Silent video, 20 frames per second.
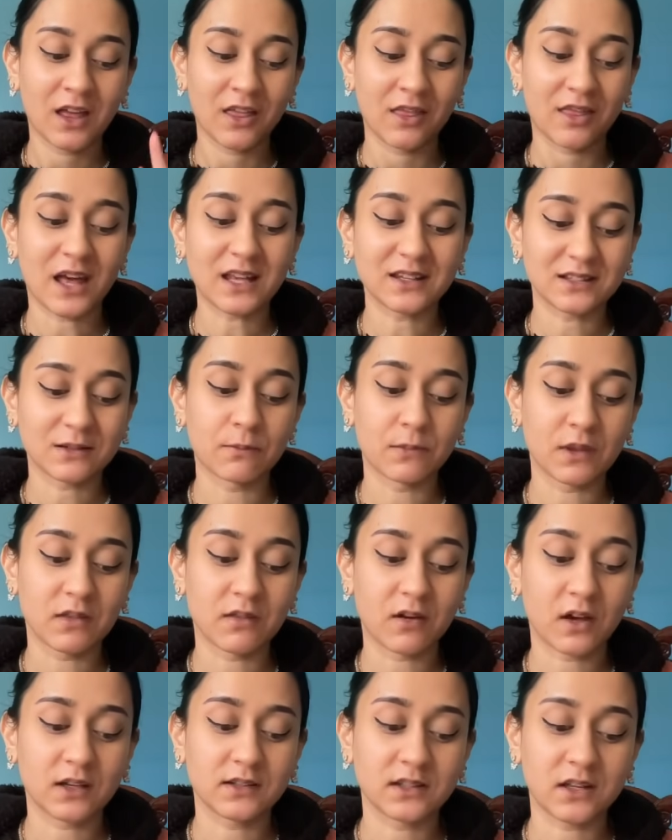that's something
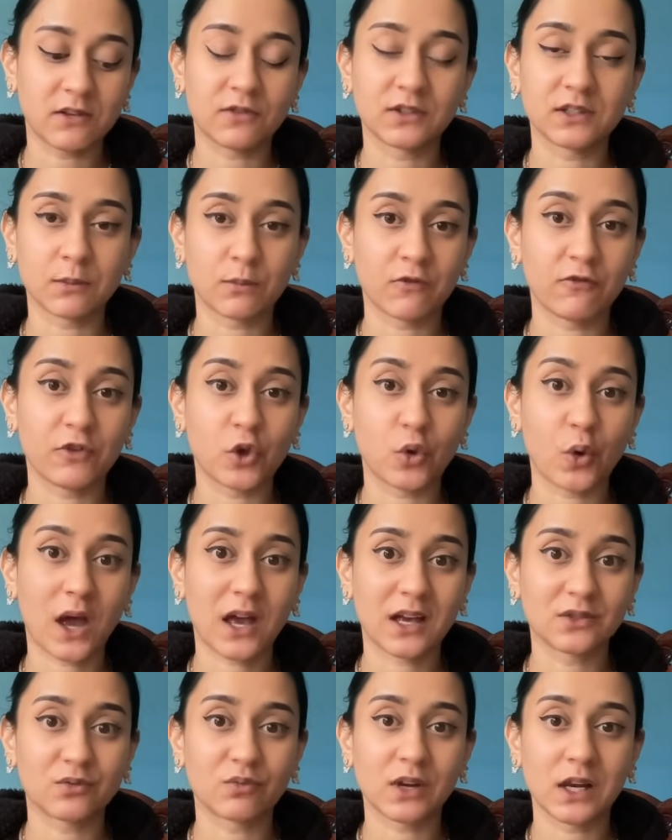that I see for some of you
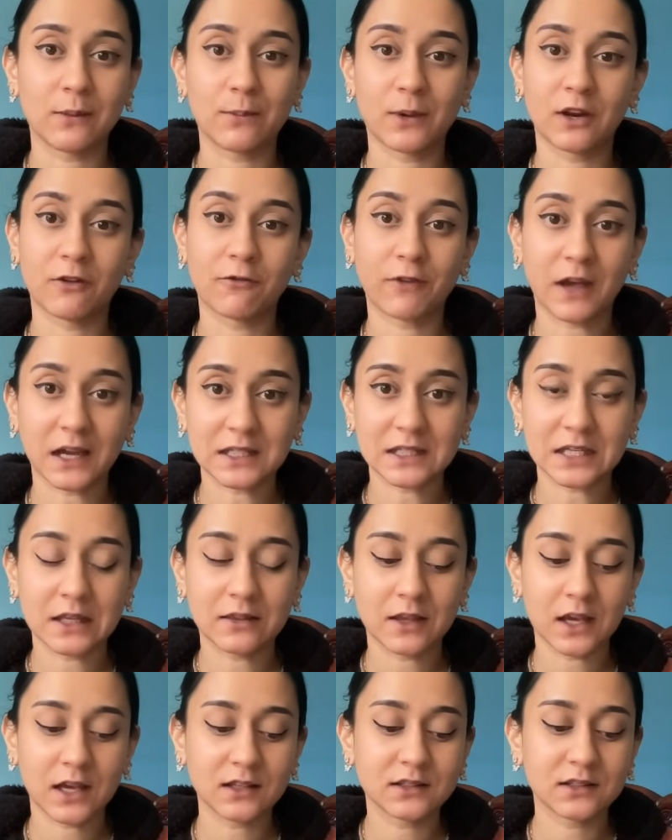has really been affecting
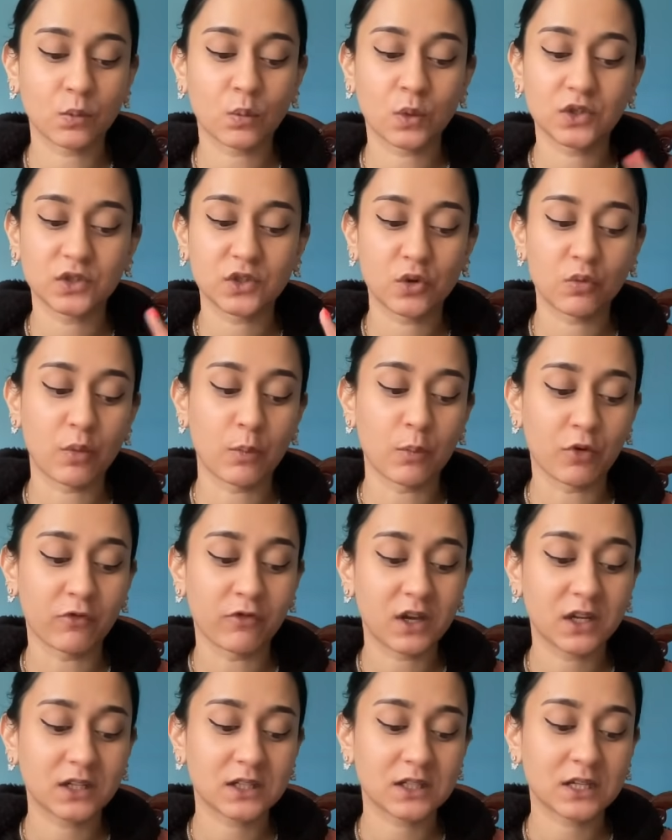things. And once you remove
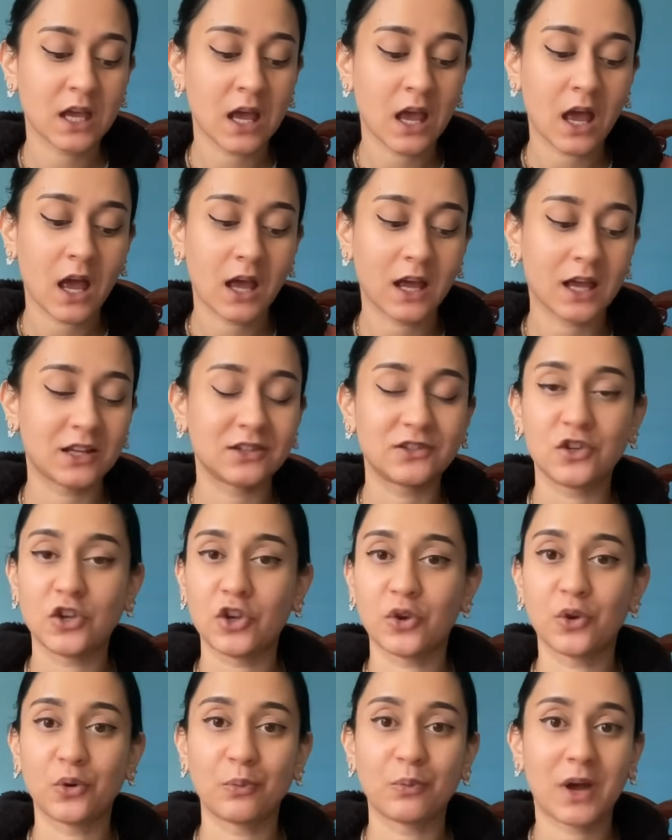it, it's
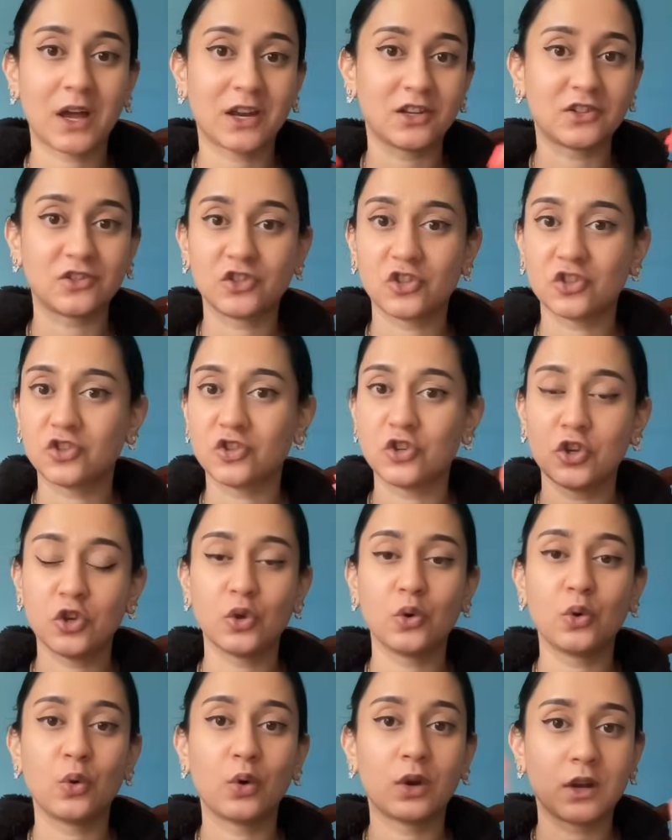you, and it's just
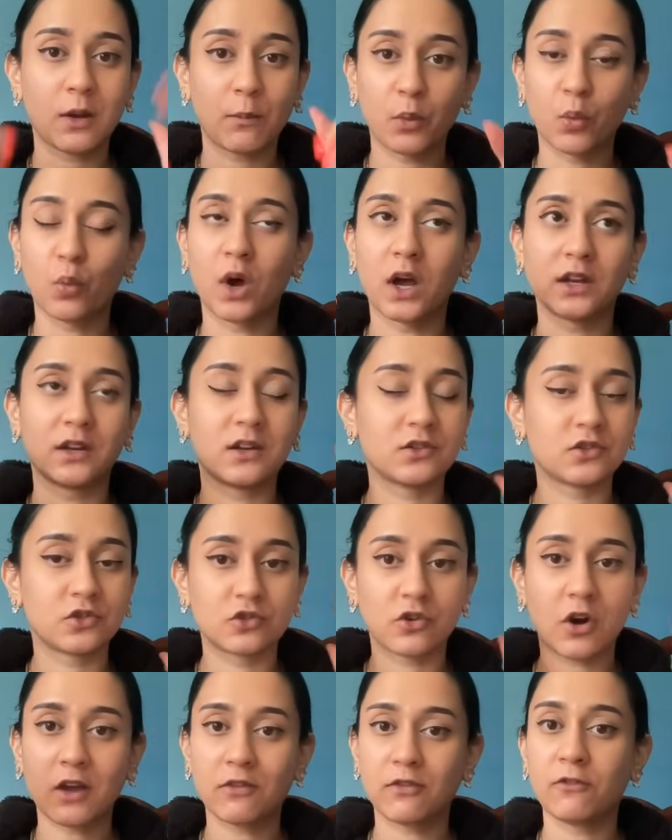you, number one,
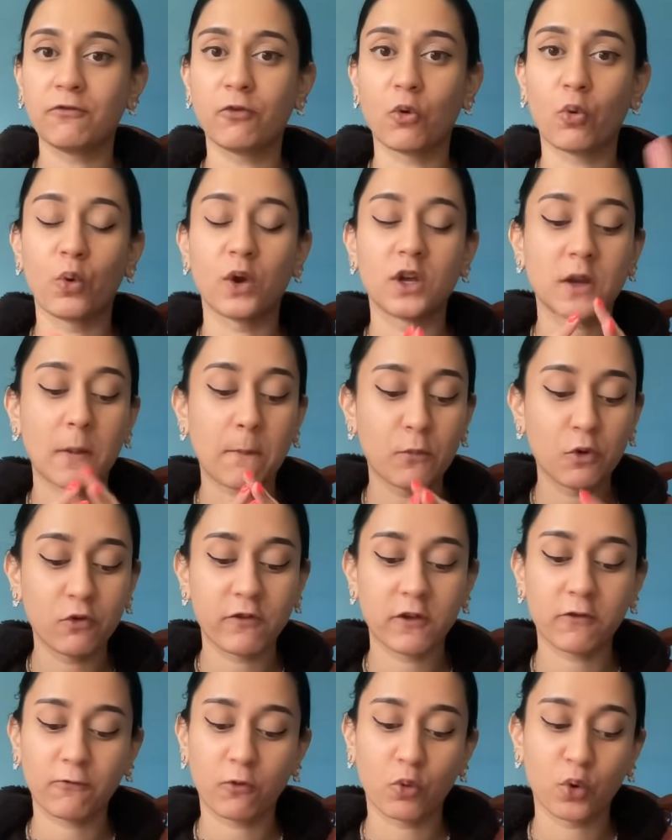striving forward,
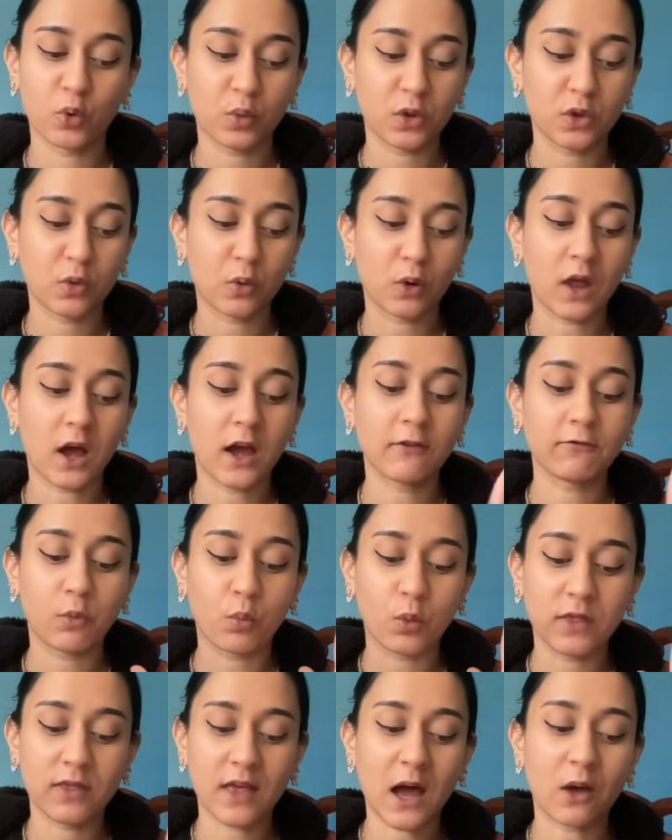moving forward with your life
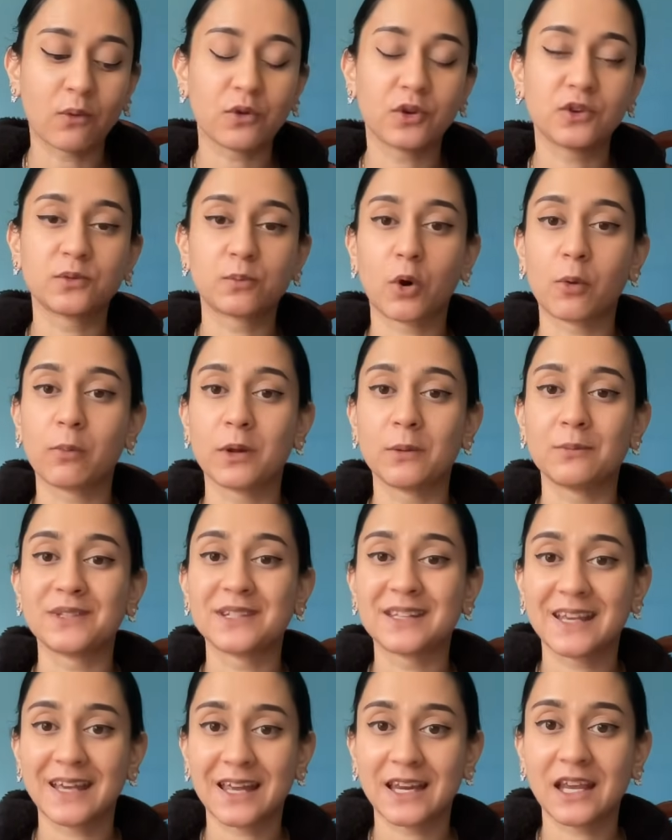without those
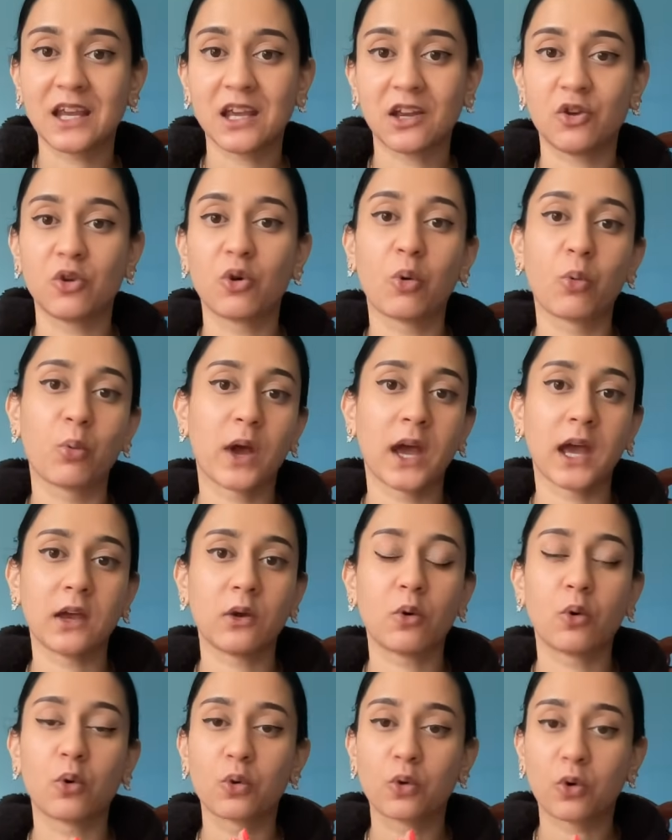problems getting in your way
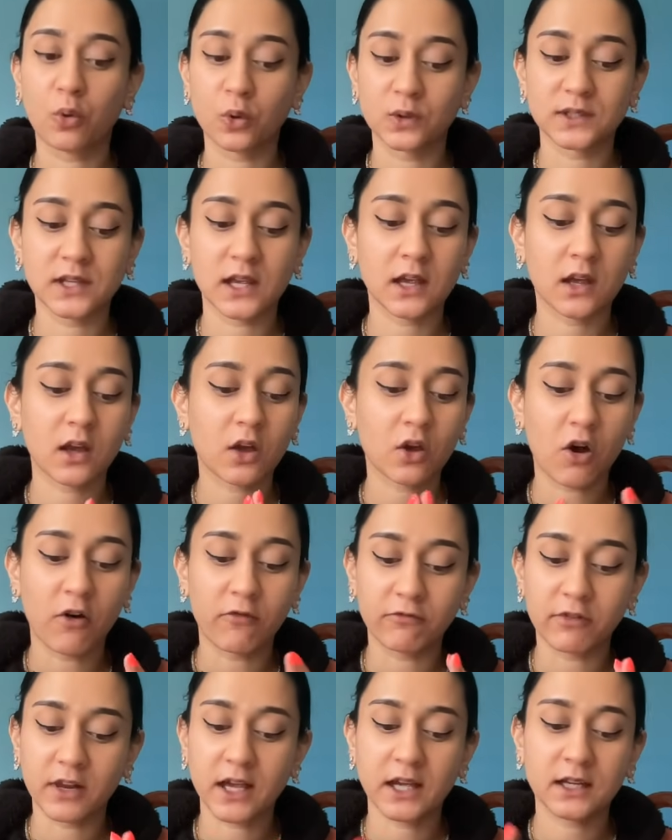or causing
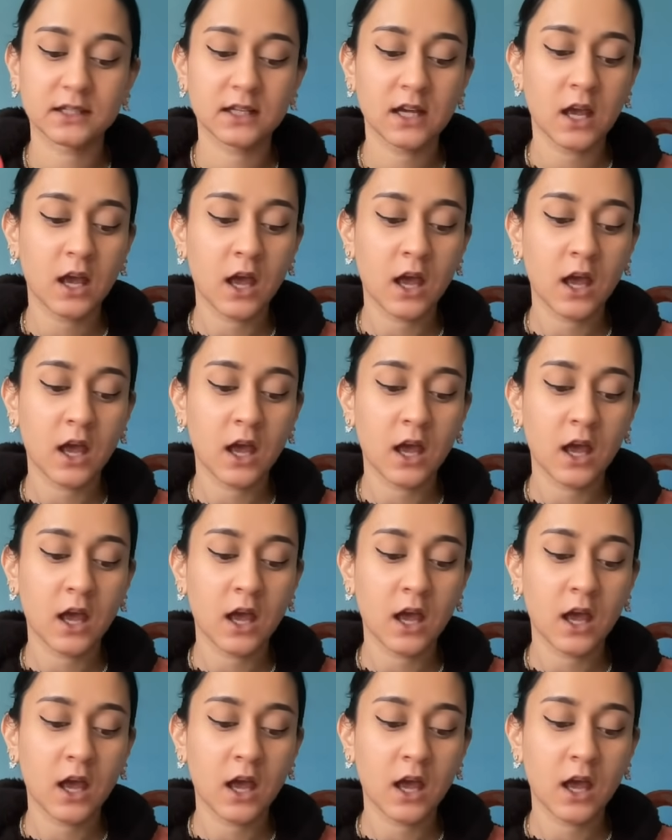conflict